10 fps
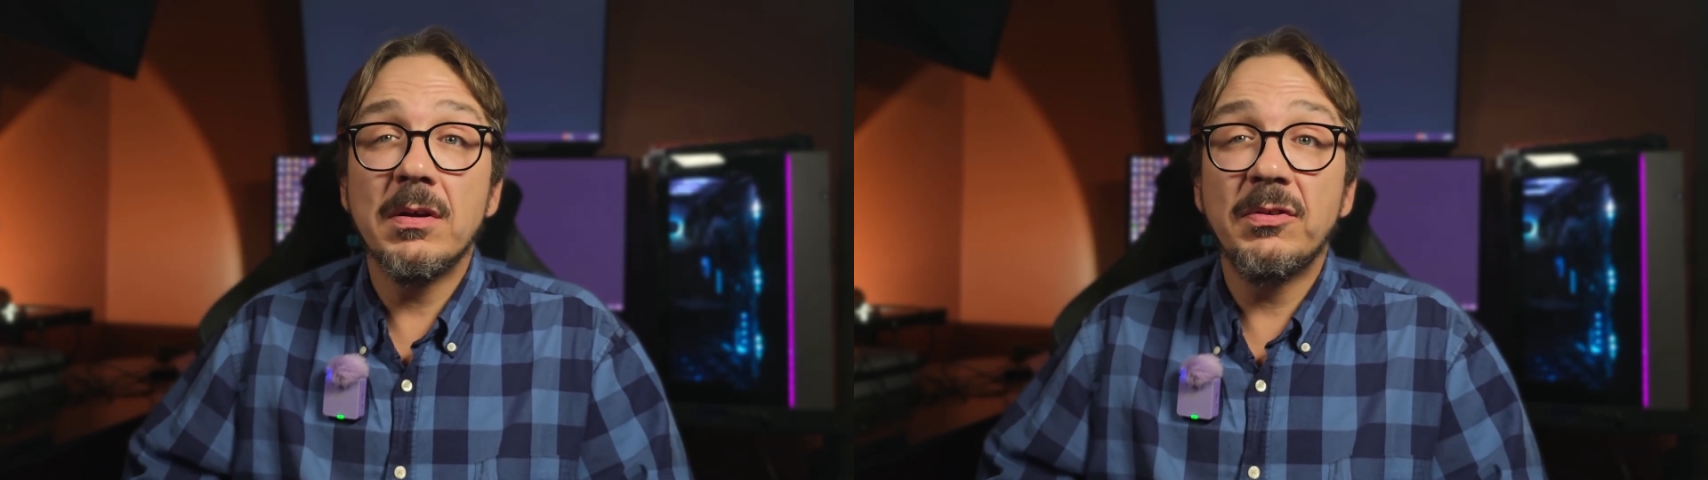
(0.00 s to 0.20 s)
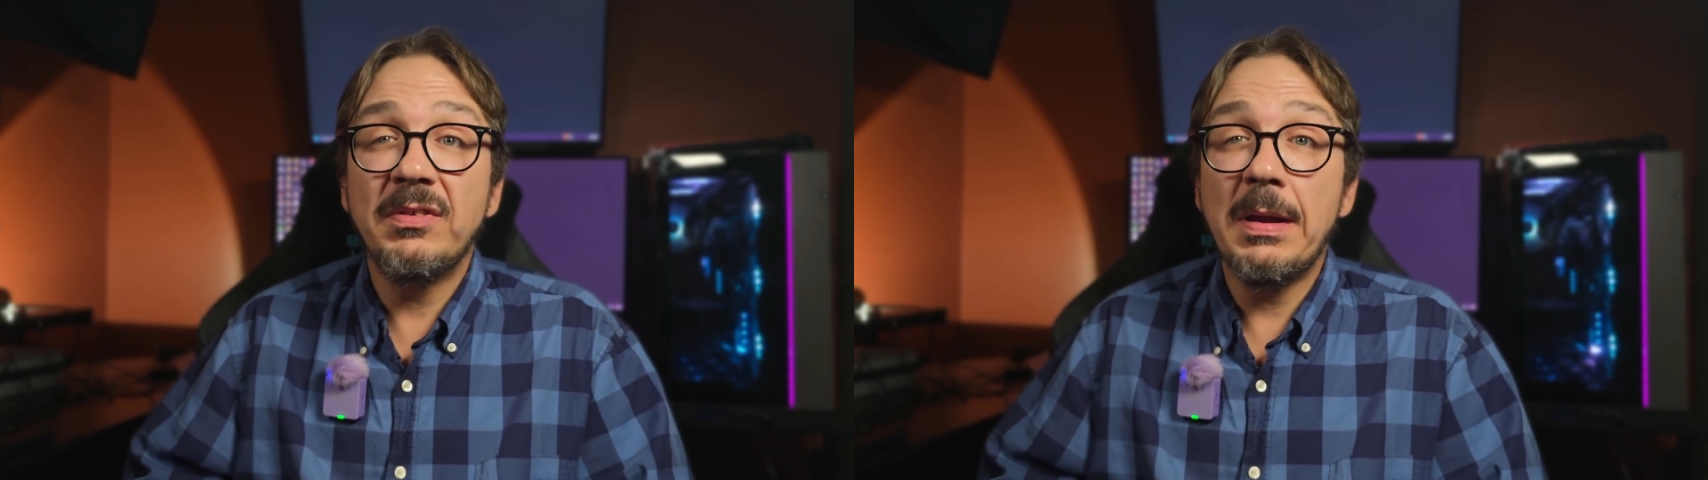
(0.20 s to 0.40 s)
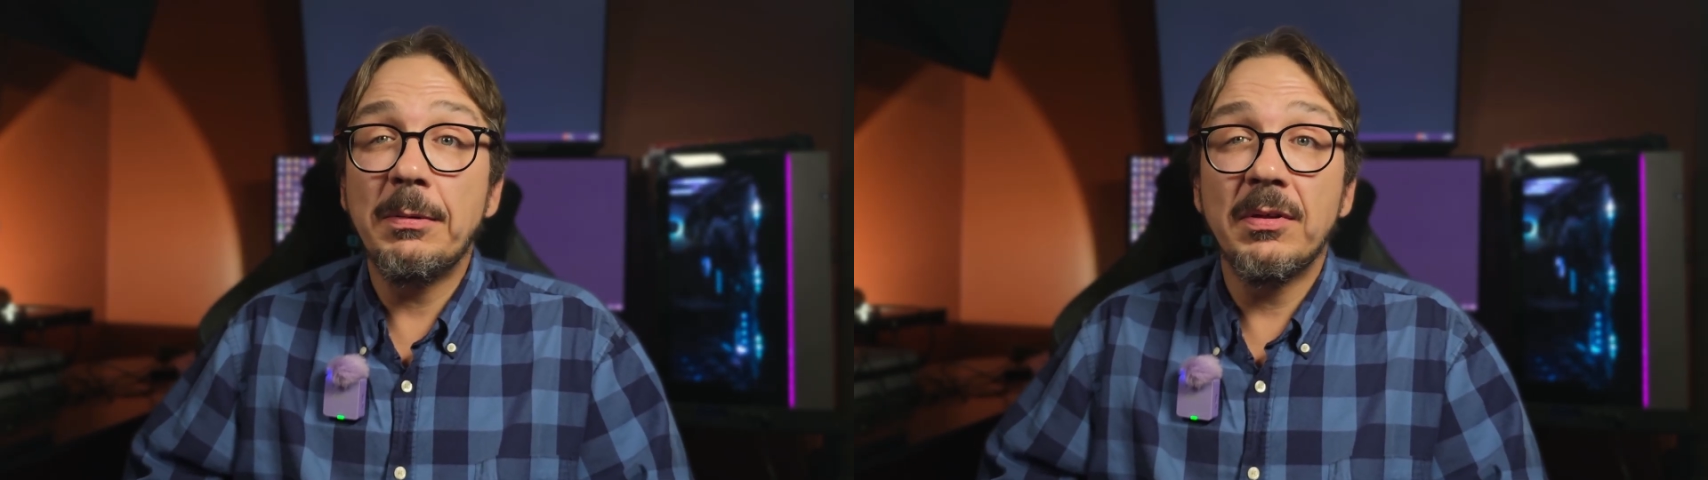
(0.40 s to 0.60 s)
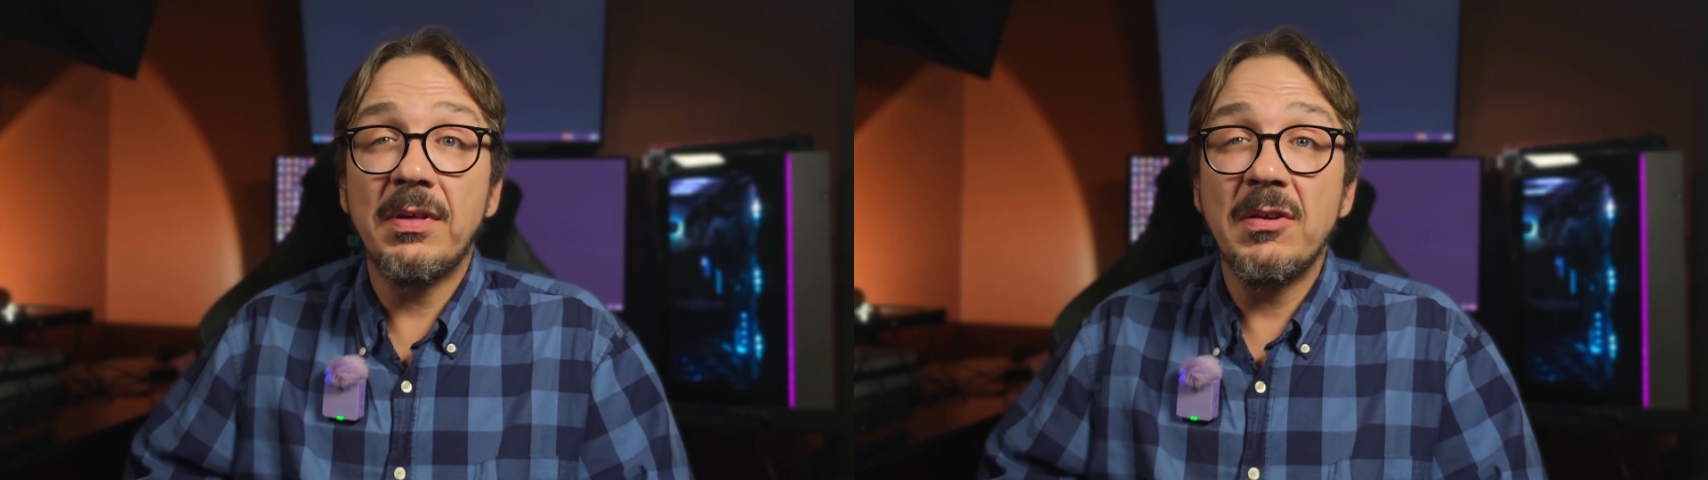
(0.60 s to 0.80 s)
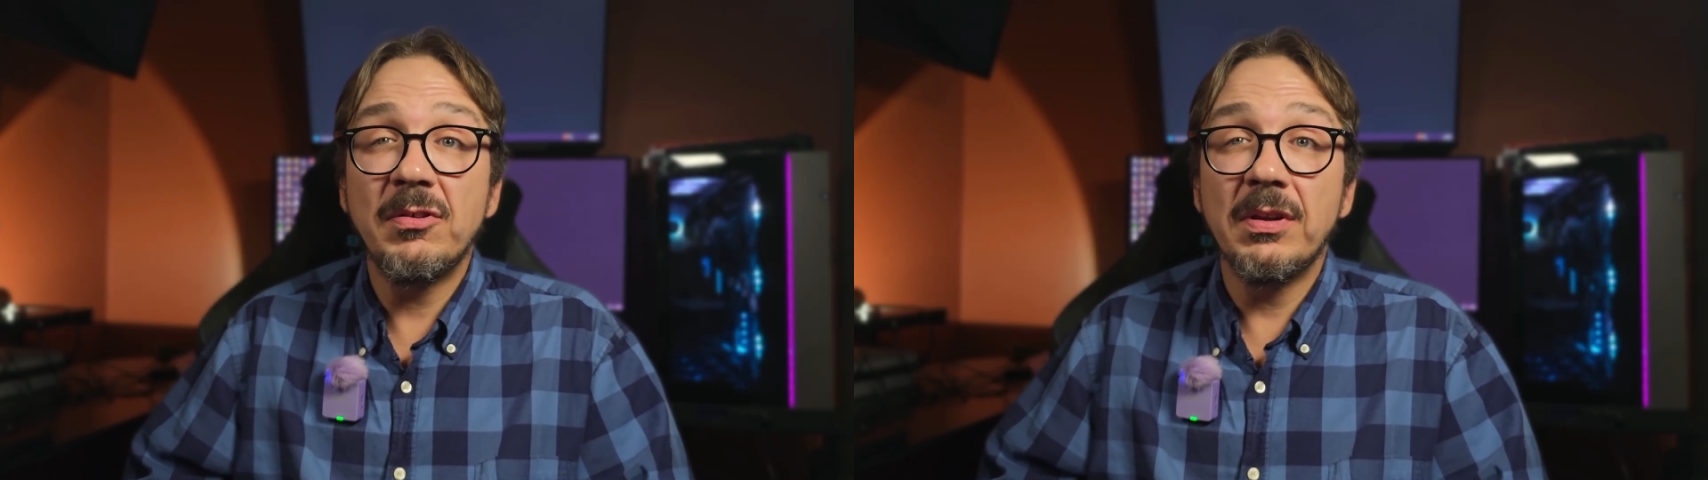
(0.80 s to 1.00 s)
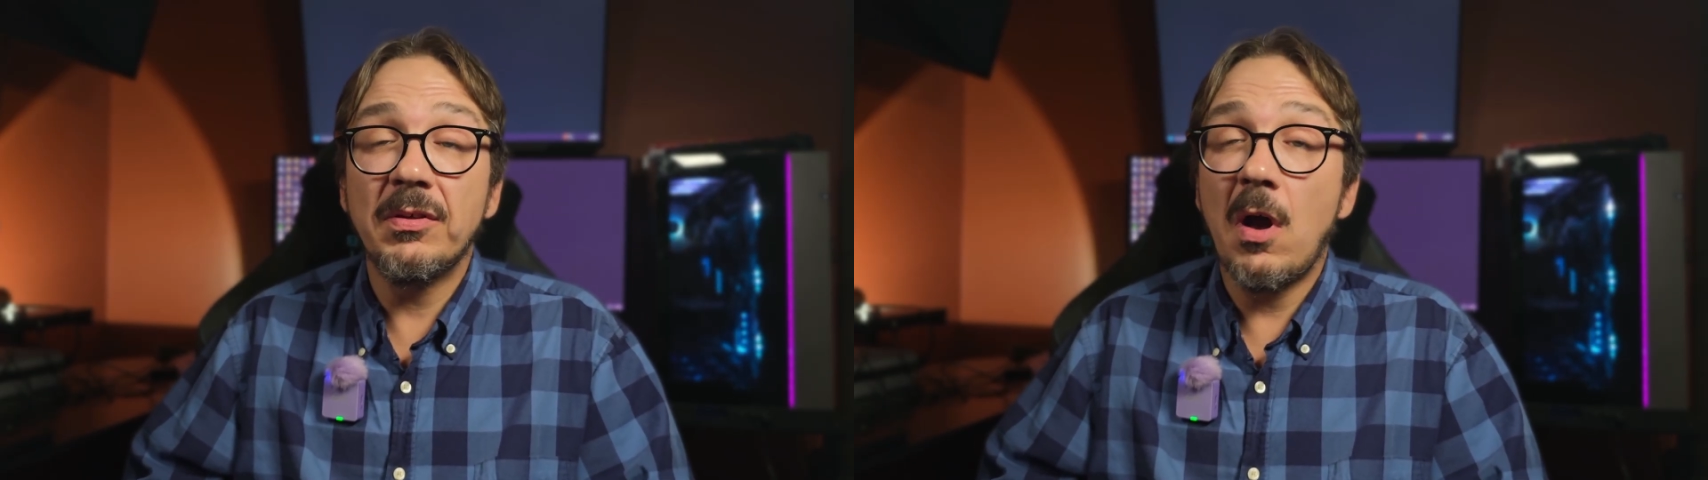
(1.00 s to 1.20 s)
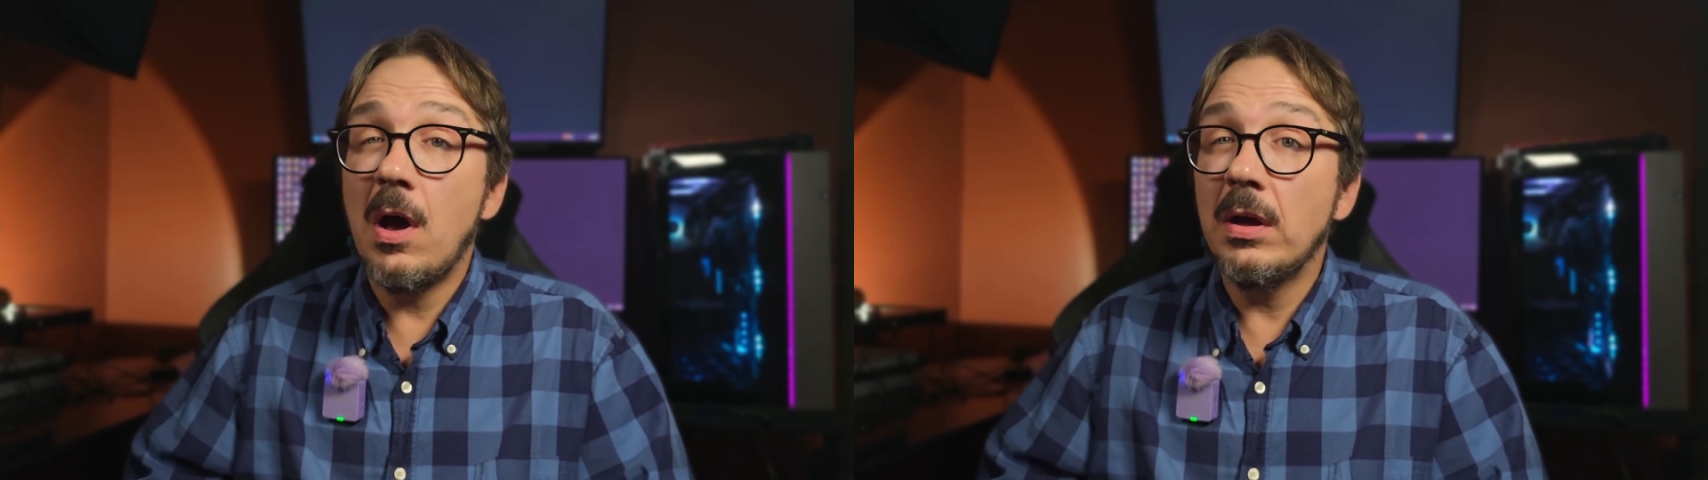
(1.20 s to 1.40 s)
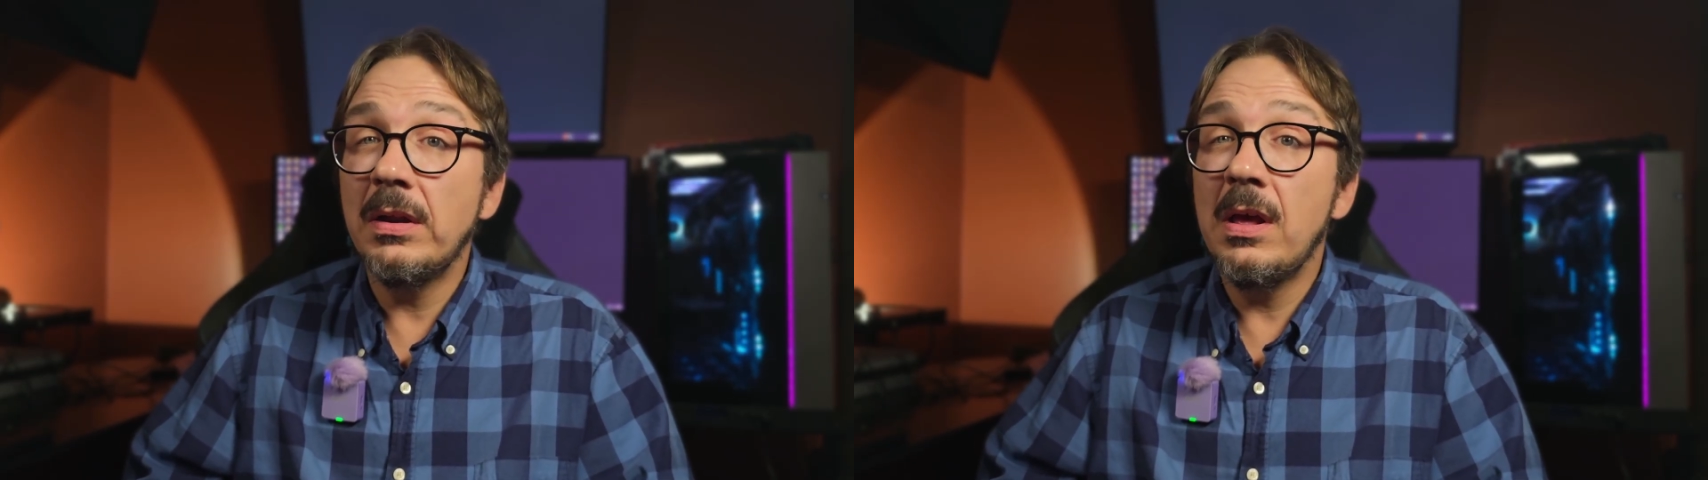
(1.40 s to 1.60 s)
stabilization is
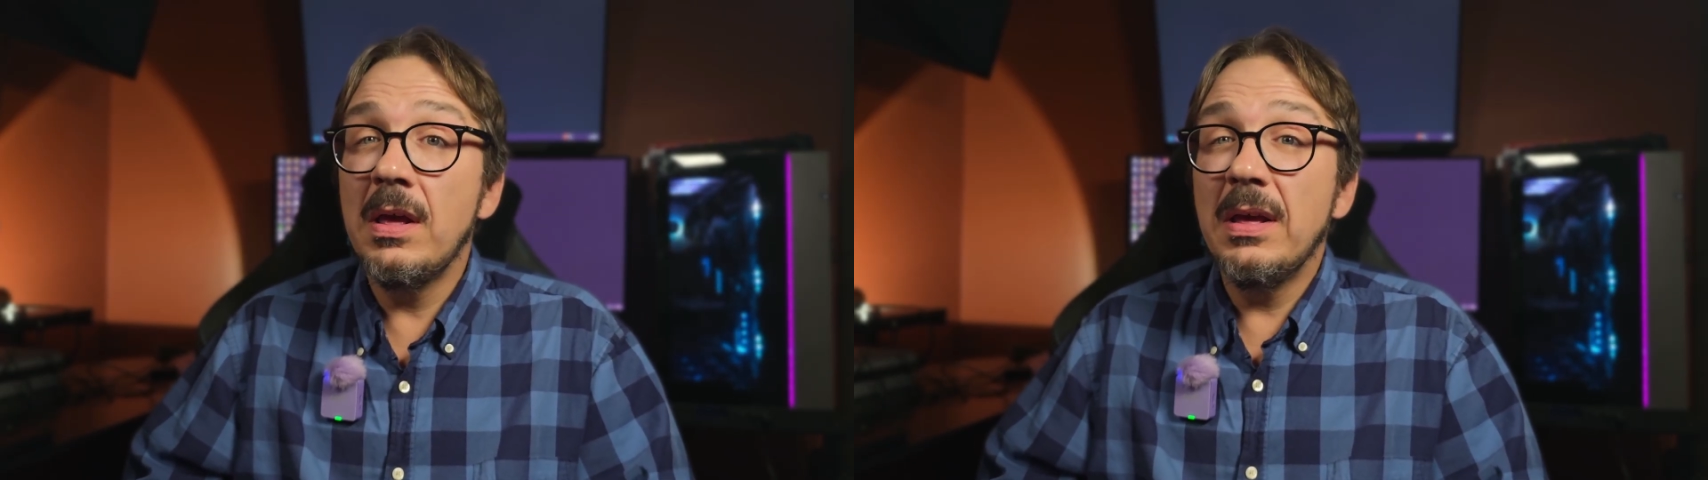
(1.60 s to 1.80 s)
on.